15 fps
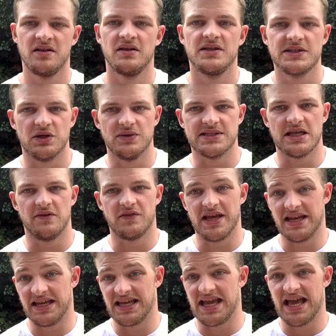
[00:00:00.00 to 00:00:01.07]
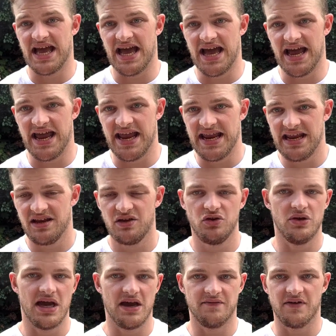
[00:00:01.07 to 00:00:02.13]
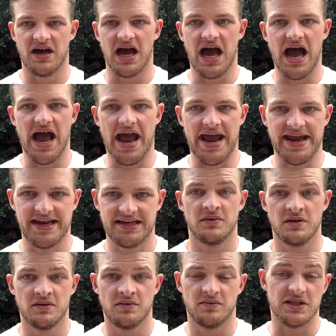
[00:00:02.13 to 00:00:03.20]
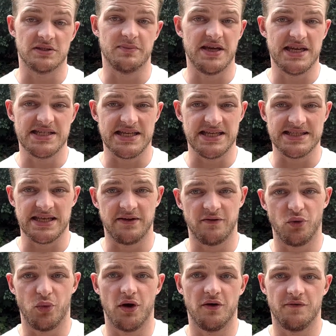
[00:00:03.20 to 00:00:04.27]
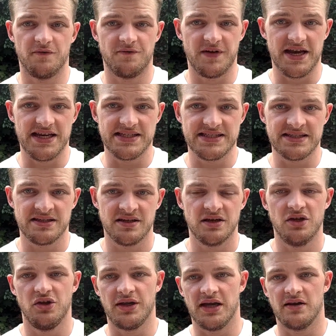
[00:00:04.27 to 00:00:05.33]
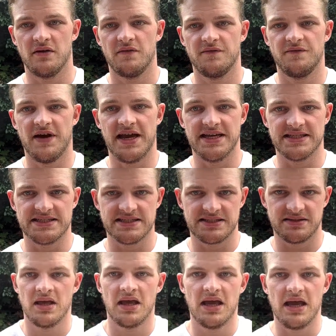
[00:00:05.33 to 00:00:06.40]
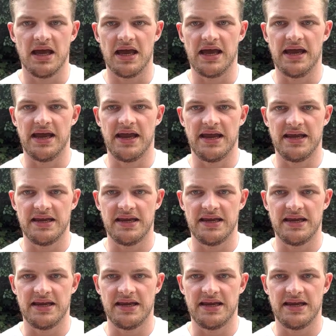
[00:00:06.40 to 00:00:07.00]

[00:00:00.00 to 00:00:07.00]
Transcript: So instead of getting A, you have A. This means instead of the word face, you get face. A,